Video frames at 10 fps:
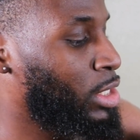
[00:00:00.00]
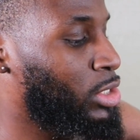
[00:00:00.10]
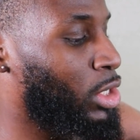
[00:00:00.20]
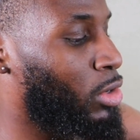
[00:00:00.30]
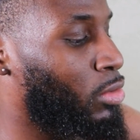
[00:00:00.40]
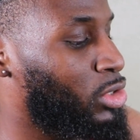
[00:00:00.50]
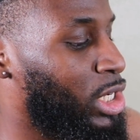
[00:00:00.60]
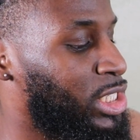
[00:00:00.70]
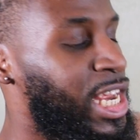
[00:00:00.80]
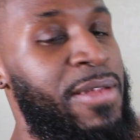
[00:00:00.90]
So
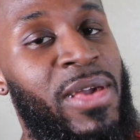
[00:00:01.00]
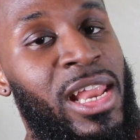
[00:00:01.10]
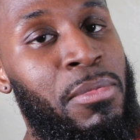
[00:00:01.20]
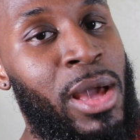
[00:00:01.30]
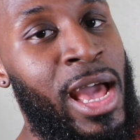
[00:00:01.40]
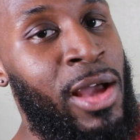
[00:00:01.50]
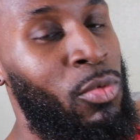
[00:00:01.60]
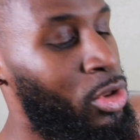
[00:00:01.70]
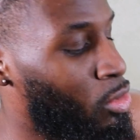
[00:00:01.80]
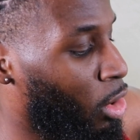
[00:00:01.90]
just keep that in mind
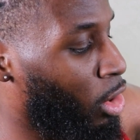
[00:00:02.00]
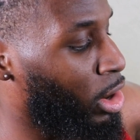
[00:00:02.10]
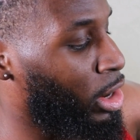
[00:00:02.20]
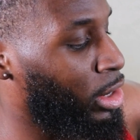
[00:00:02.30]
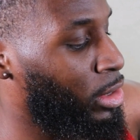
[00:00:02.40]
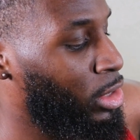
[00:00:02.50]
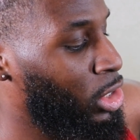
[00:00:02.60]
when you are